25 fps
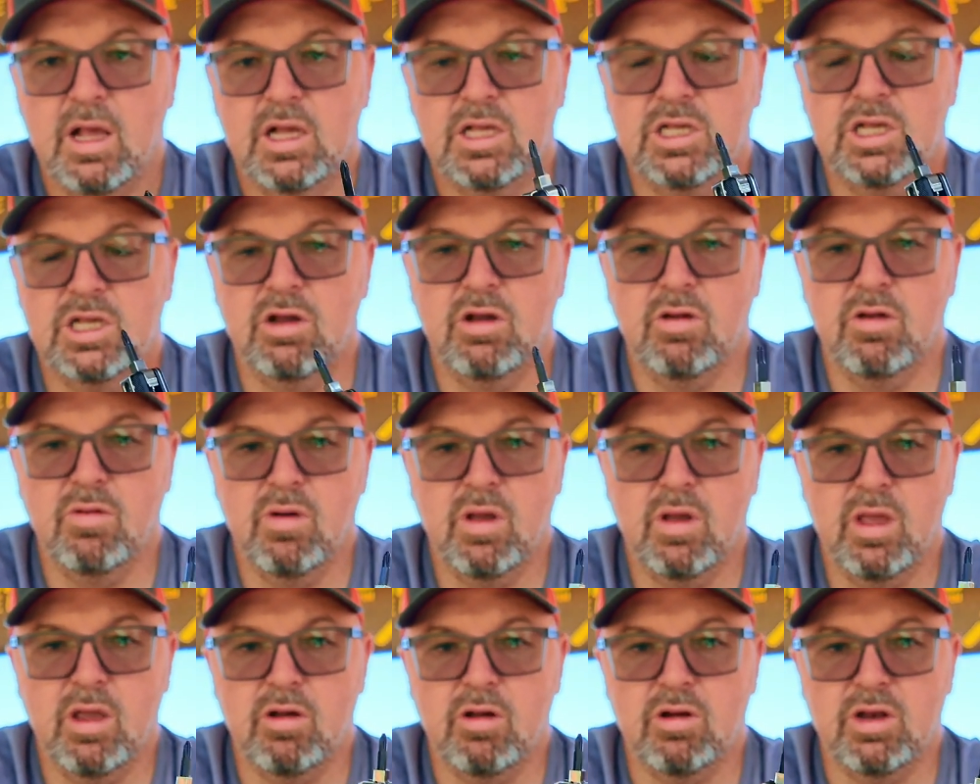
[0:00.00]
So
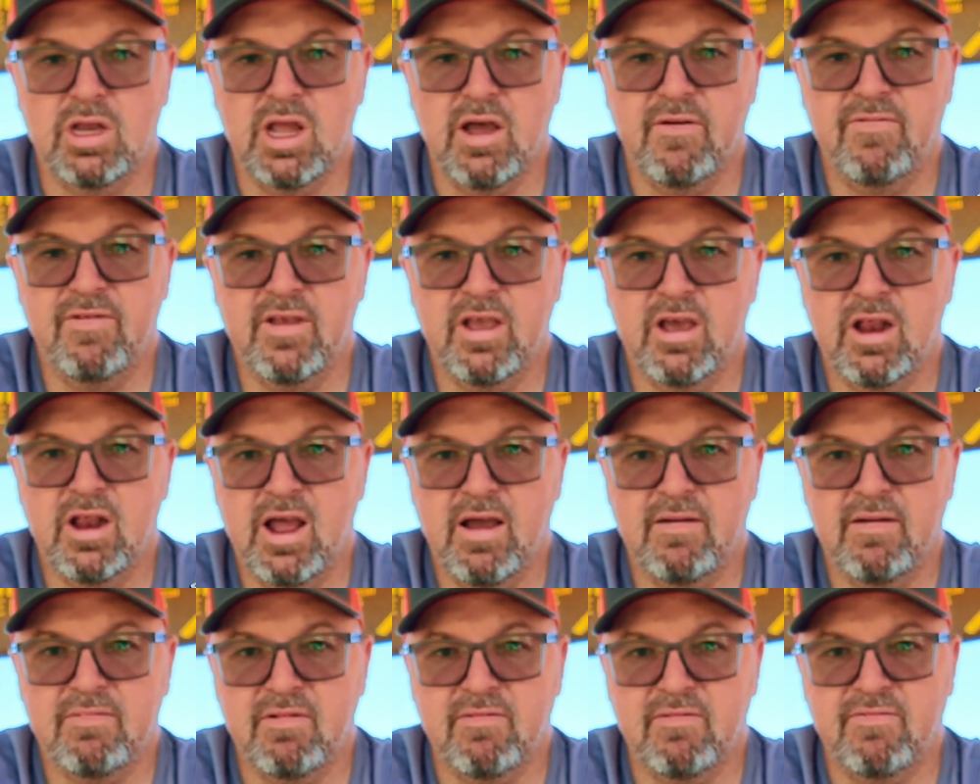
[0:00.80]
you're definitely going
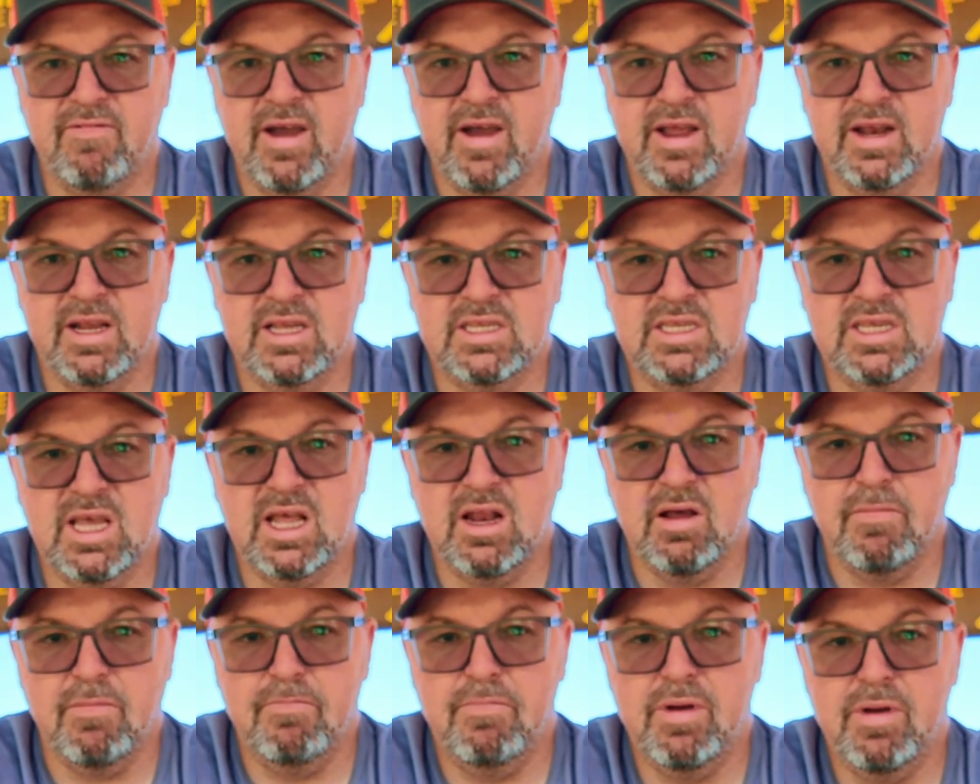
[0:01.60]
to have to find a
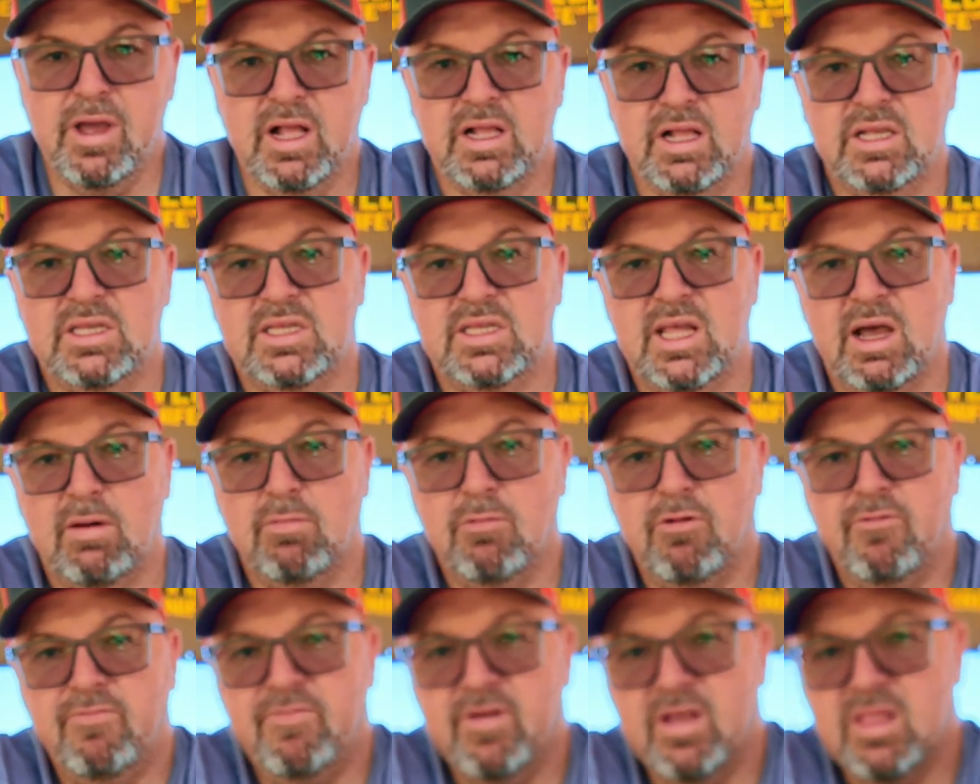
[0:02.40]
set of bits
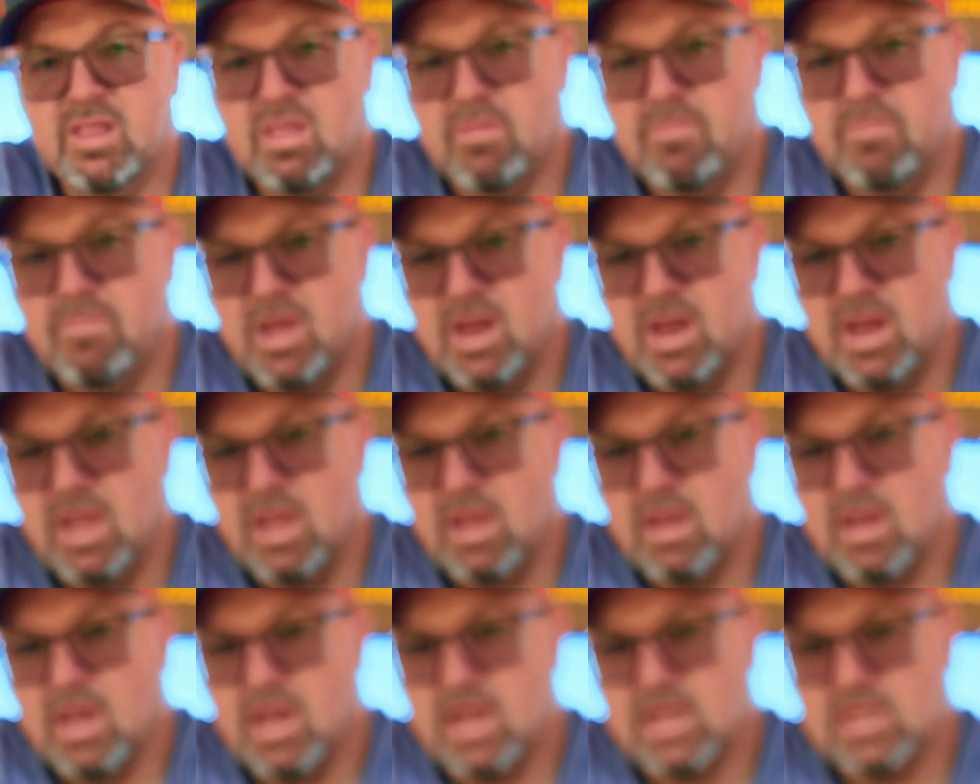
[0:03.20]
that will fit the
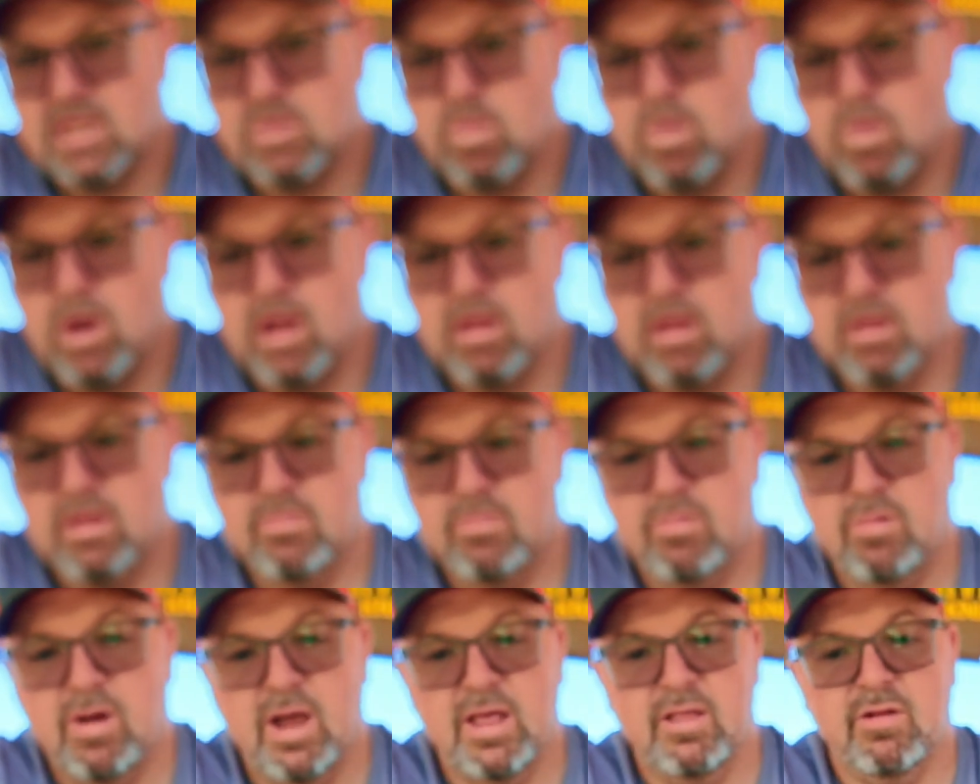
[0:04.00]
Mini as
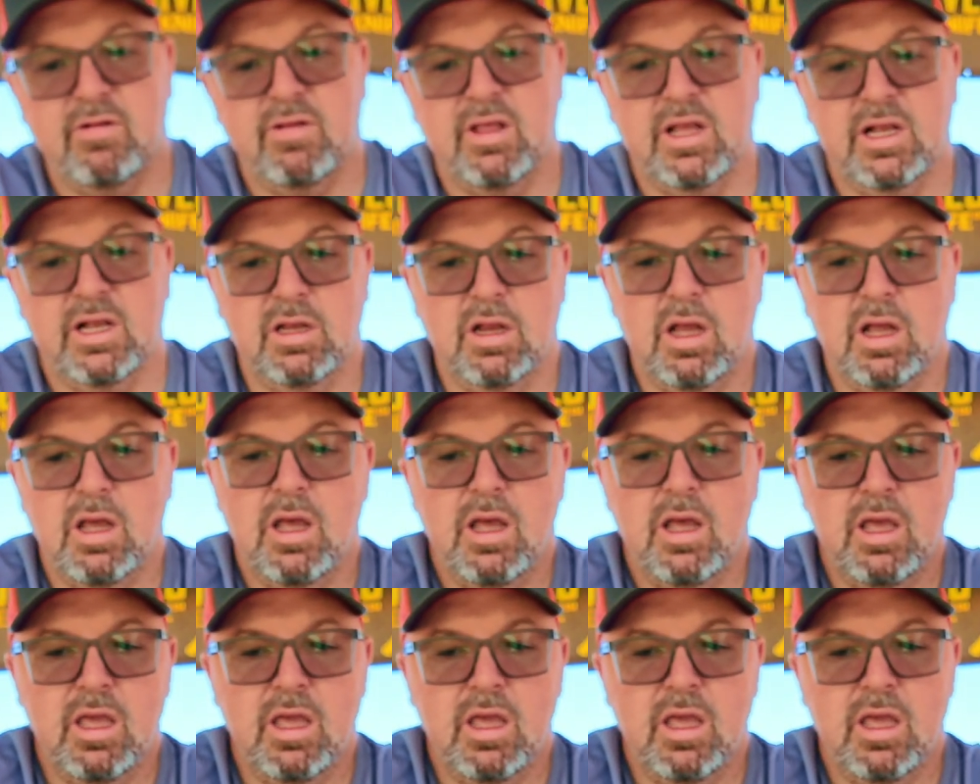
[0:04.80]
well, rather than,